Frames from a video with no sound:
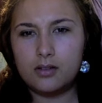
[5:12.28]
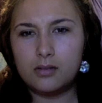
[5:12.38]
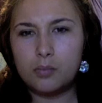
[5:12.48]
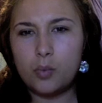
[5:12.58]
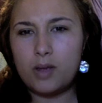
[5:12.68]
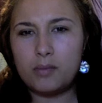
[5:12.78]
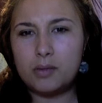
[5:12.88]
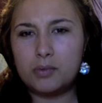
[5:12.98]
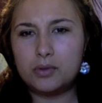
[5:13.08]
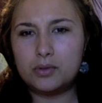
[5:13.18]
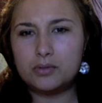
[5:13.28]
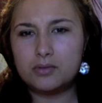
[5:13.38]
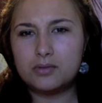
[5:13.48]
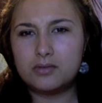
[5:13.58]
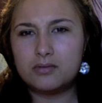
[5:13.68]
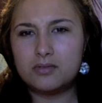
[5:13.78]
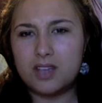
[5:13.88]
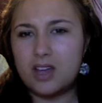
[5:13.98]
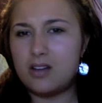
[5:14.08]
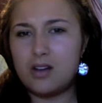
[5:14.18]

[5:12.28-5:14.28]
white people said,